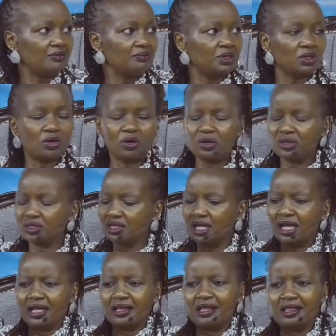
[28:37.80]
Because
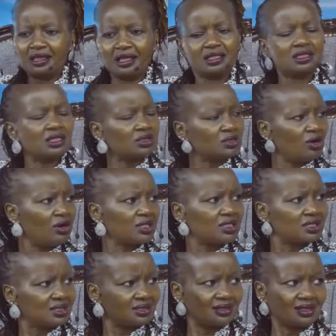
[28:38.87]
the things he
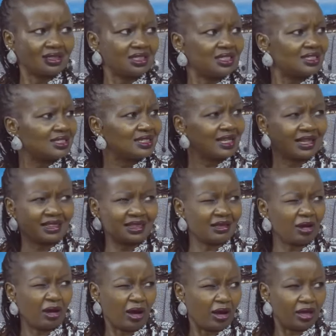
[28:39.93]
talks is
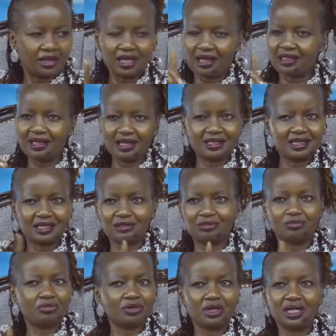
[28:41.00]
that there are things that
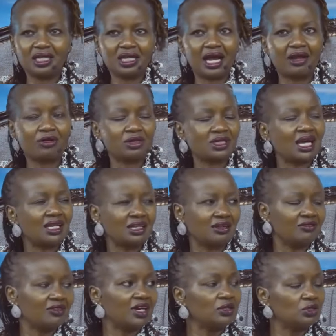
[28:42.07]
really are not
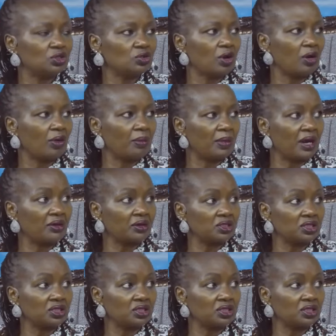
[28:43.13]
adding value to our marriage.